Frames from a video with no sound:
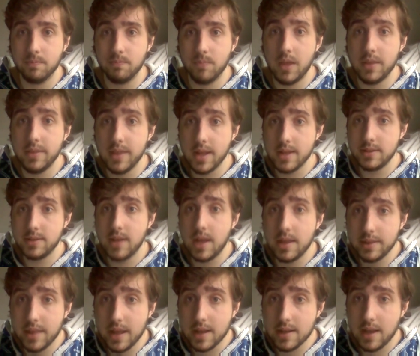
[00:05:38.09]
And
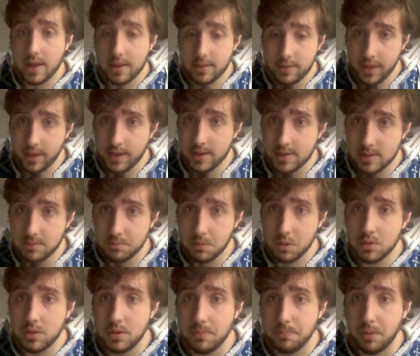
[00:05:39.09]
that I think is the
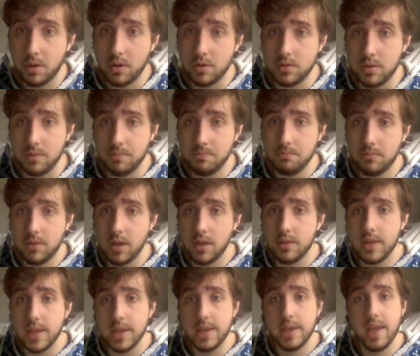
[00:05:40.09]
most important, that
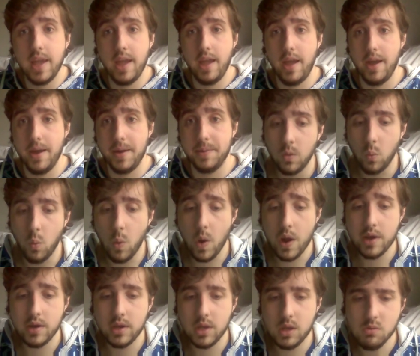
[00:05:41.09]
they care.
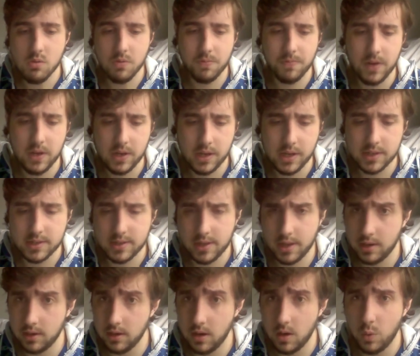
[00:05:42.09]
When you were feeling, say,
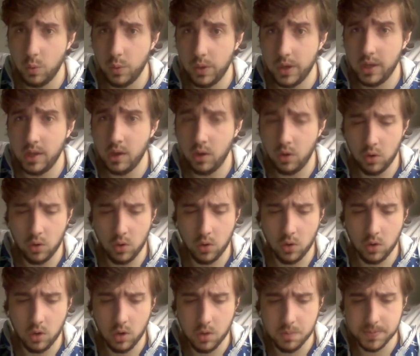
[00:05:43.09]
lonely or
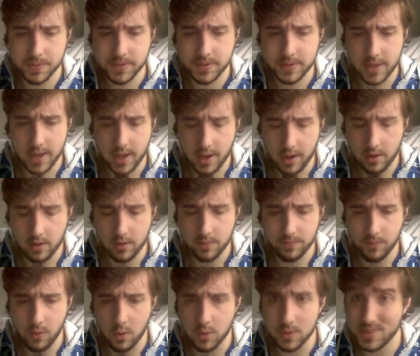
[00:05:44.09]
upset
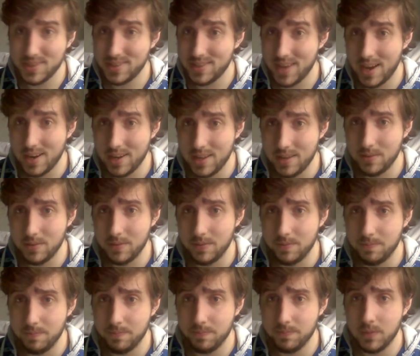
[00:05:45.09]
or sad even,
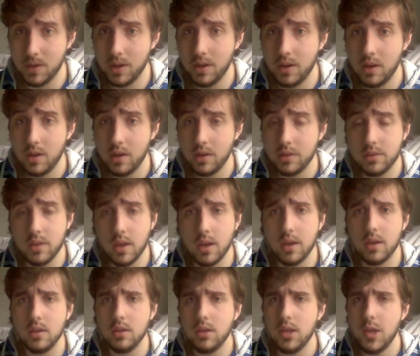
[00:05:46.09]
that
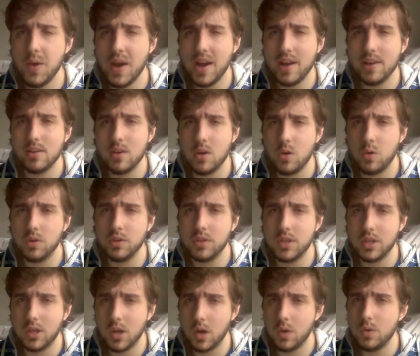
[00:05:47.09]
you had no one to
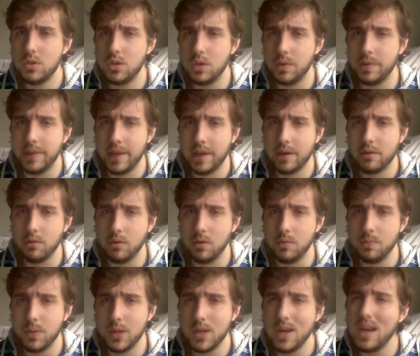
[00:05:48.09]
go to in that group.
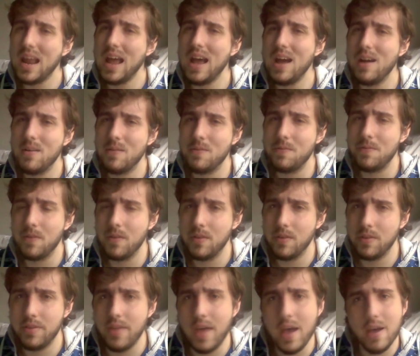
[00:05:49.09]
You didn't have
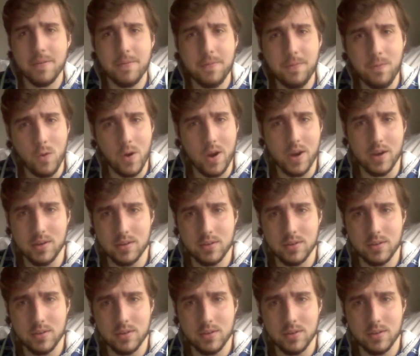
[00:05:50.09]
that friend